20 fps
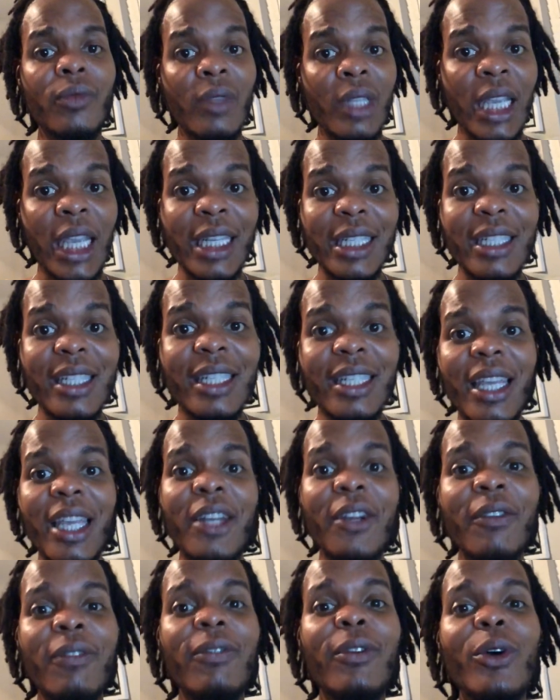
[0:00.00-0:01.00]
instead
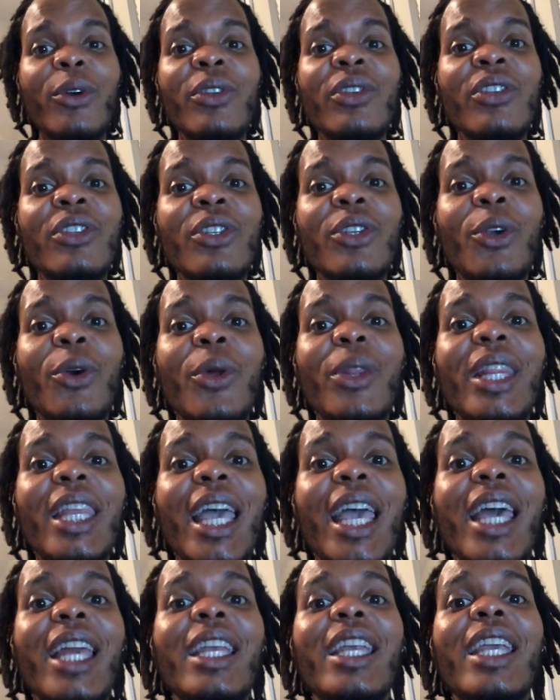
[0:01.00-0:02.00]
of focusing on
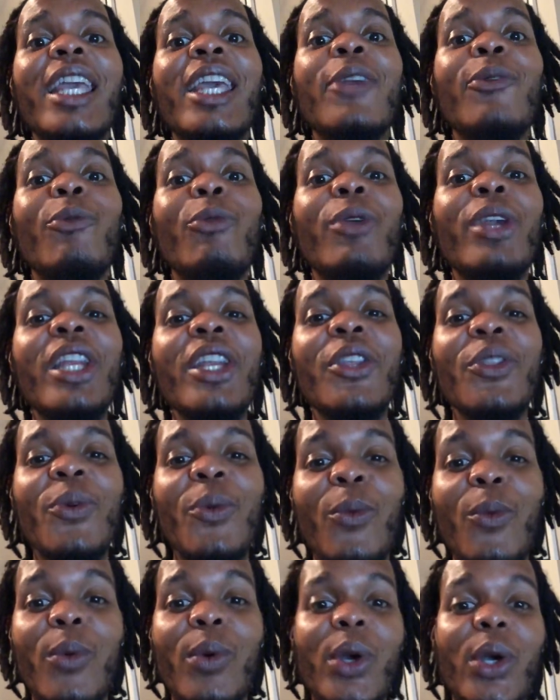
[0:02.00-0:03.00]
that and ridding the
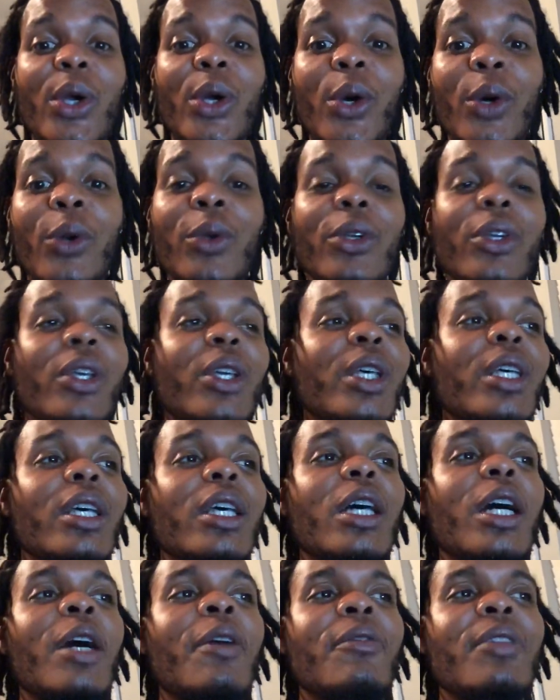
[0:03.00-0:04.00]
world
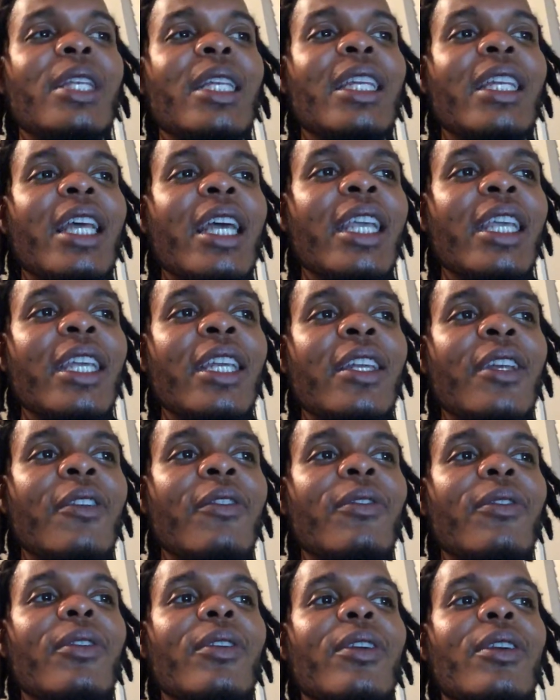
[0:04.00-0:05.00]
of the
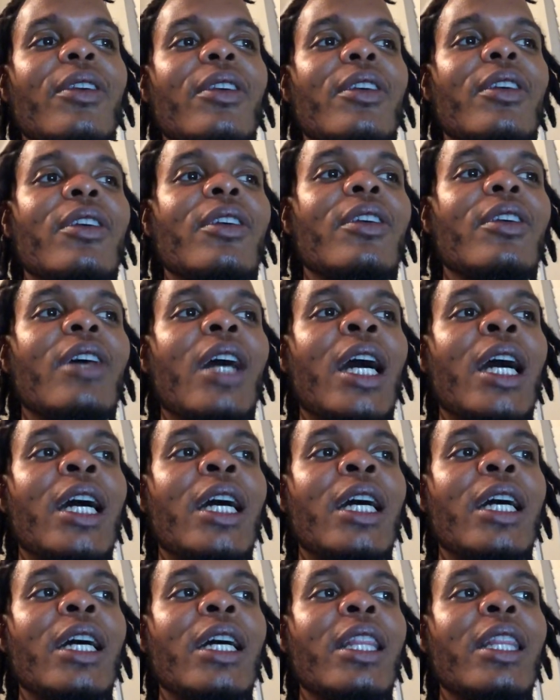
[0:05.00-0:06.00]
negative
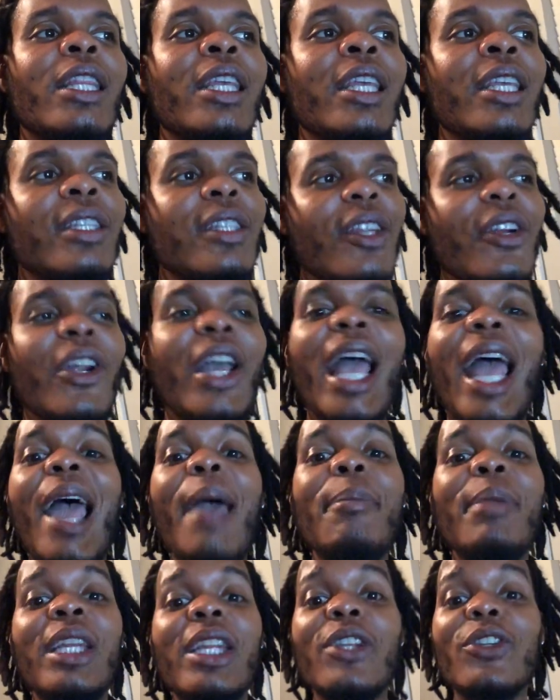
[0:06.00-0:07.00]
things that are
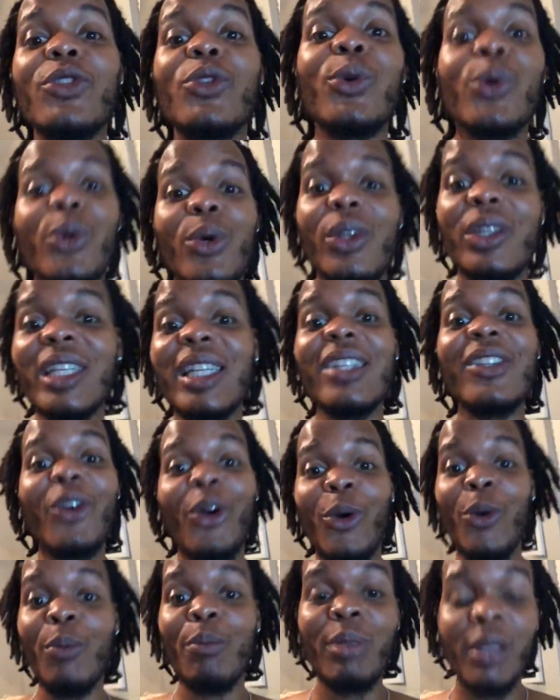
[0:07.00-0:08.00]
happening towards his
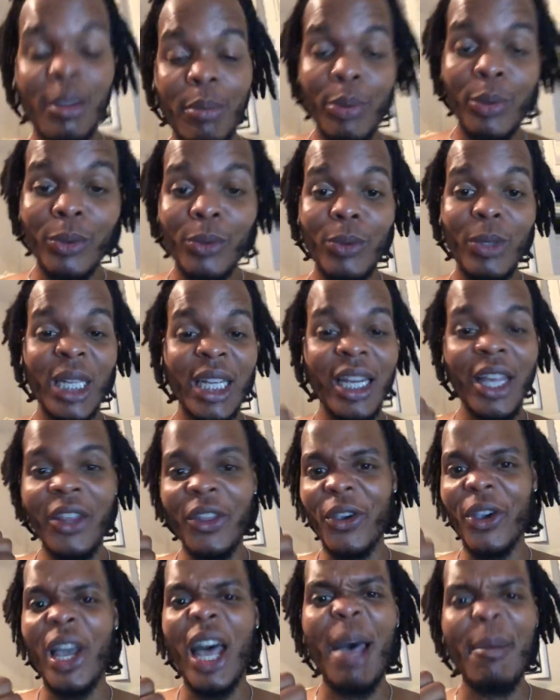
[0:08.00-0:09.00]
own people and other
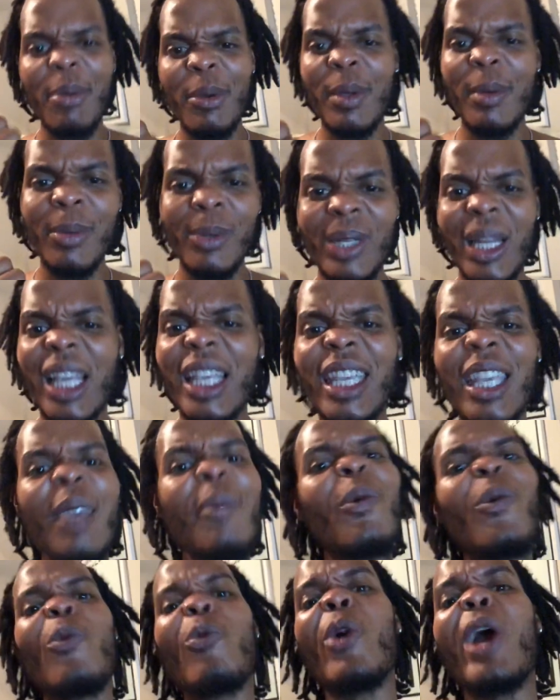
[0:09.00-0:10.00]
copper people like him
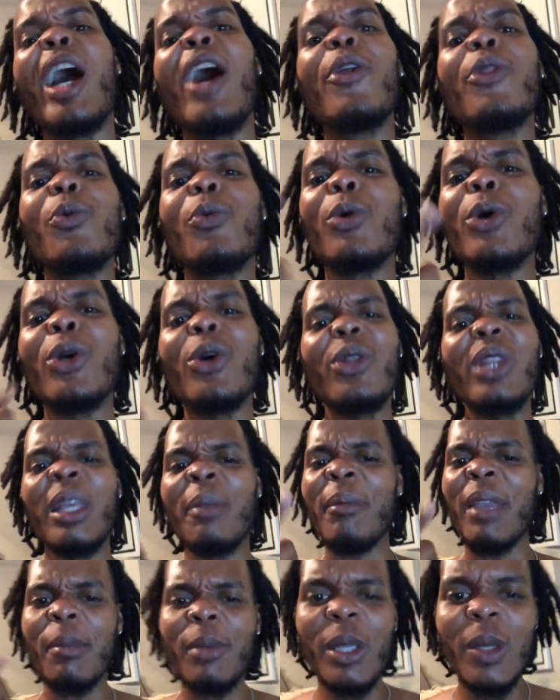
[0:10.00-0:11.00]
around the world that
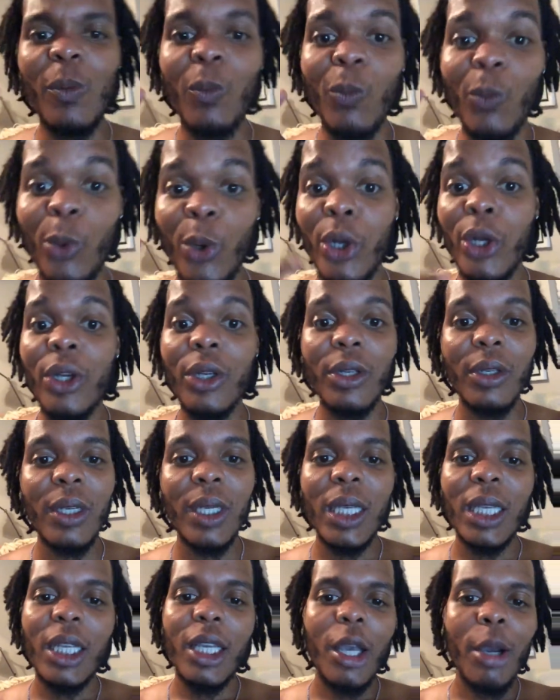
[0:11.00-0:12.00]
maybe weren't
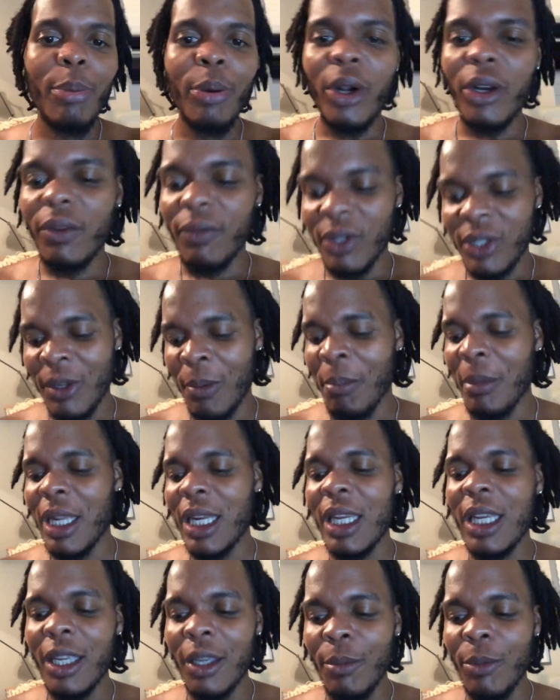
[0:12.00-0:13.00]
a part of his
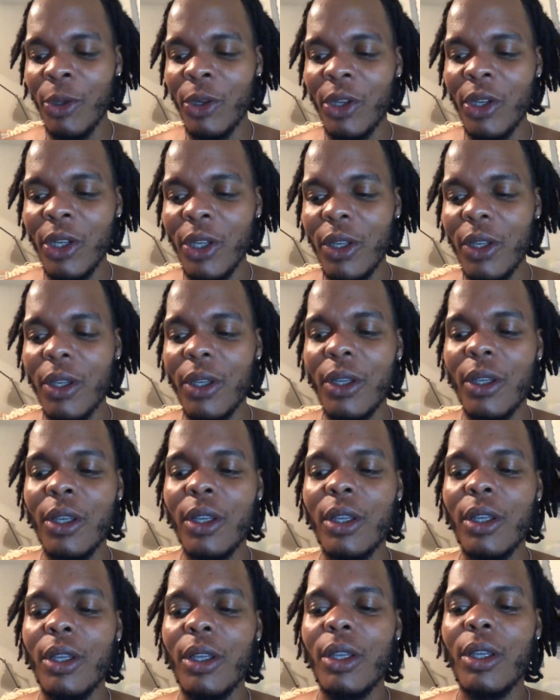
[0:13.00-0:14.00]
immediate community,
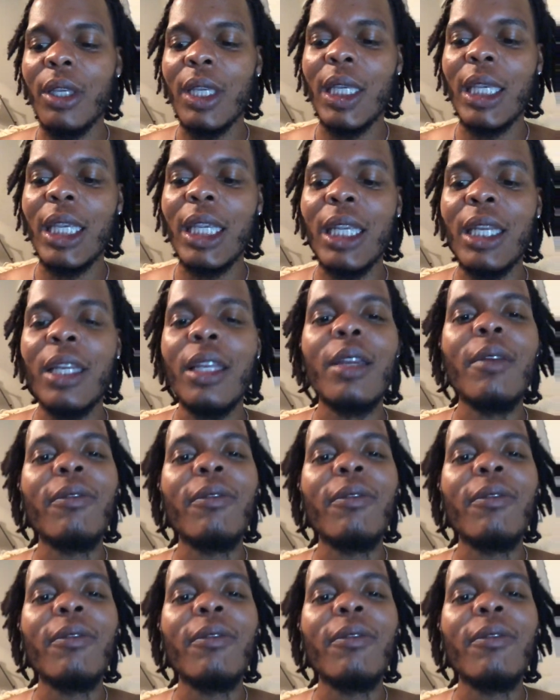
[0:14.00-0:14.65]
he ended up